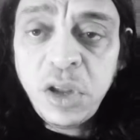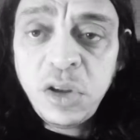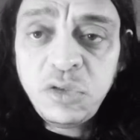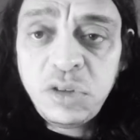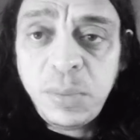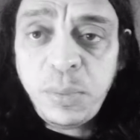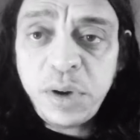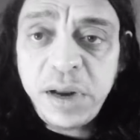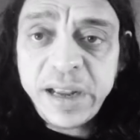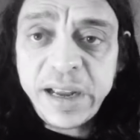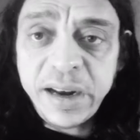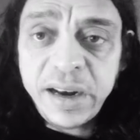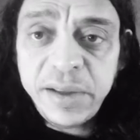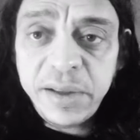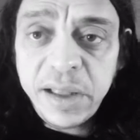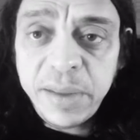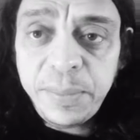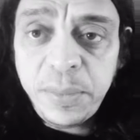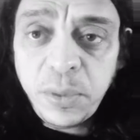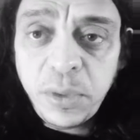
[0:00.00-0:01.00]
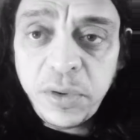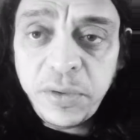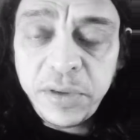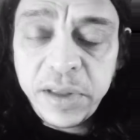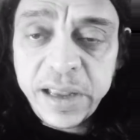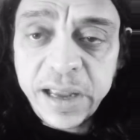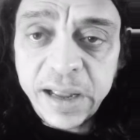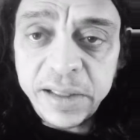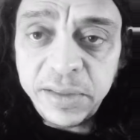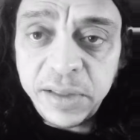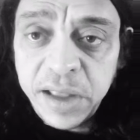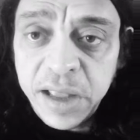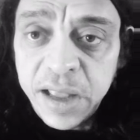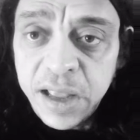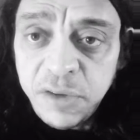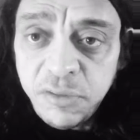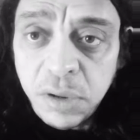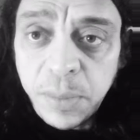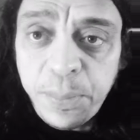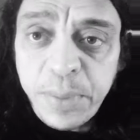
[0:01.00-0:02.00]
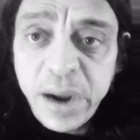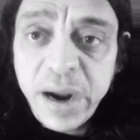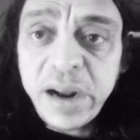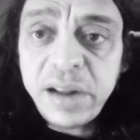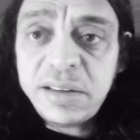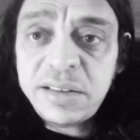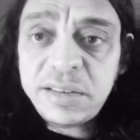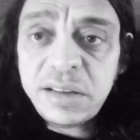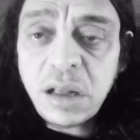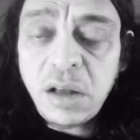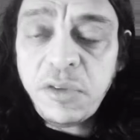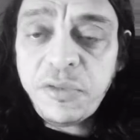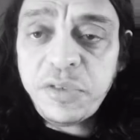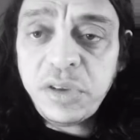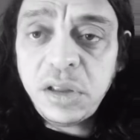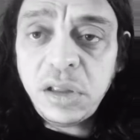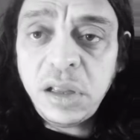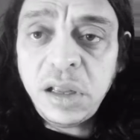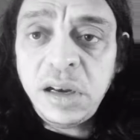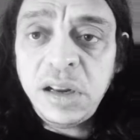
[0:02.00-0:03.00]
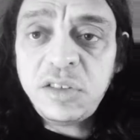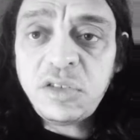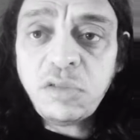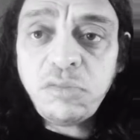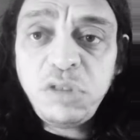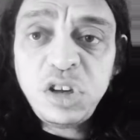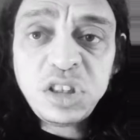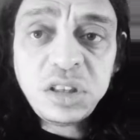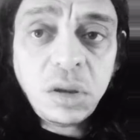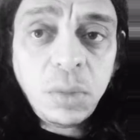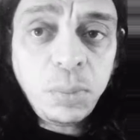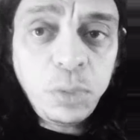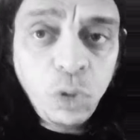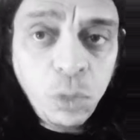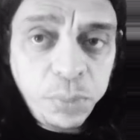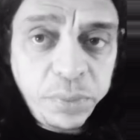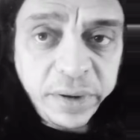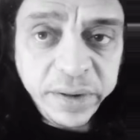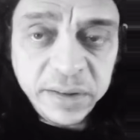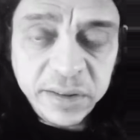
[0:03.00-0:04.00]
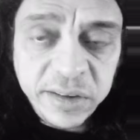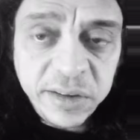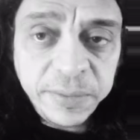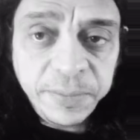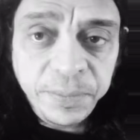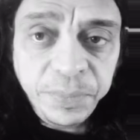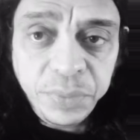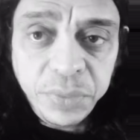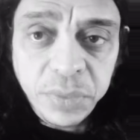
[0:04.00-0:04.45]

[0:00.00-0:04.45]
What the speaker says: So the body can repair itself in its original blueprint.